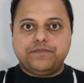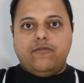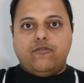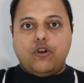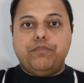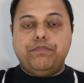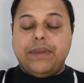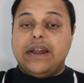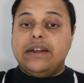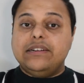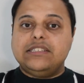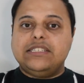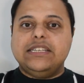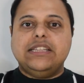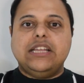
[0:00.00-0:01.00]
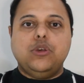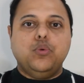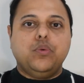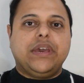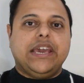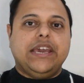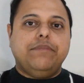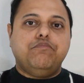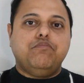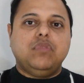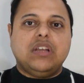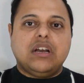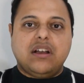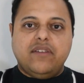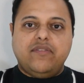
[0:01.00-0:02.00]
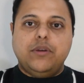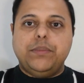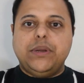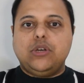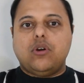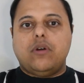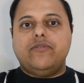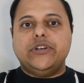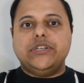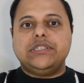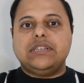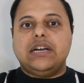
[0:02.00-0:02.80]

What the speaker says: For parents in the UK, the government offers